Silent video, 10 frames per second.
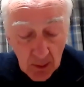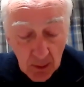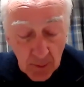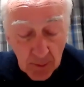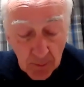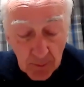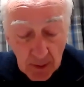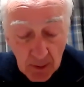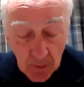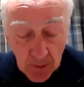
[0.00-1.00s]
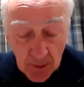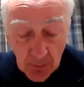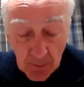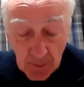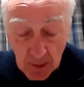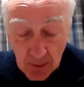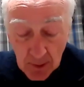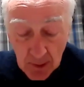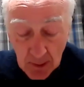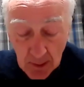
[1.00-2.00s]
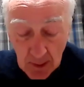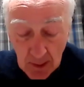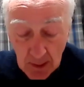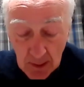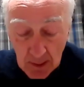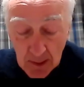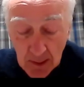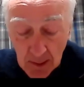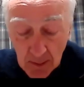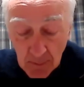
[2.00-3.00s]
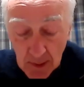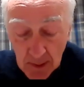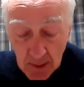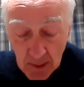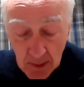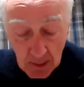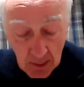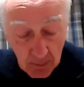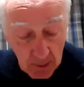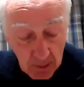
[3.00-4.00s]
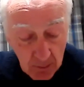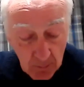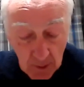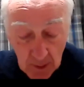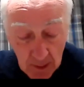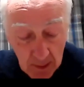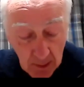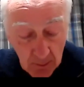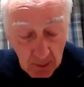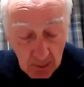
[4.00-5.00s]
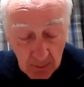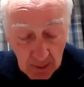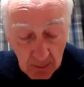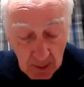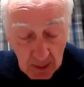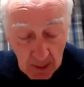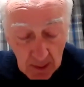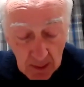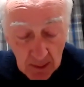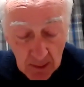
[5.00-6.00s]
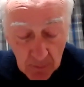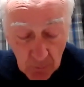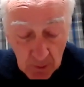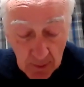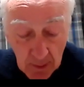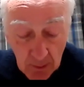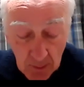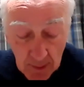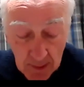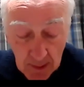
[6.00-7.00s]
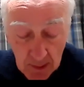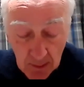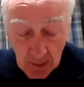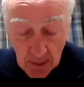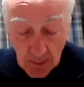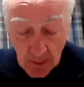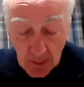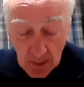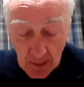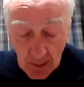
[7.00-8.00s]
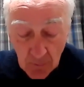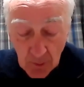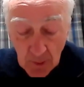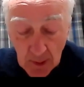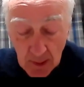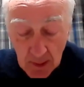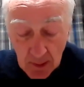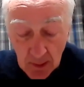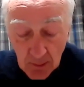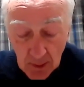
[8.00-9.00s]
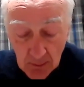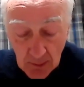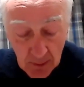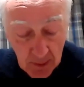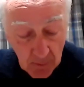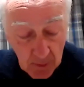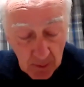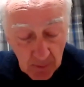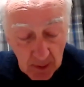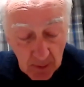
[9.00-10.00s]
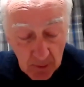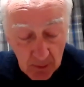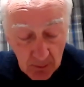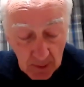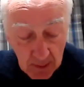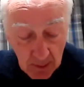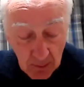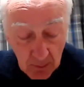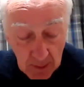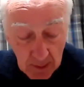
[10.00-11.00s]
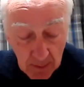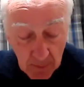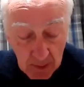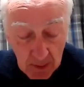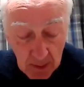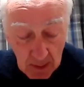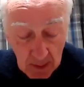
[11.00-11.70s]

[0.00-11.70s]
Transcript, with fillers: Or with what parable shall we picture it? It's like a mustard seed, which, when it is sown on the ground, is smaller than all the seeds on earth. But when it is sown, it grows up and becomes greater than all herbs,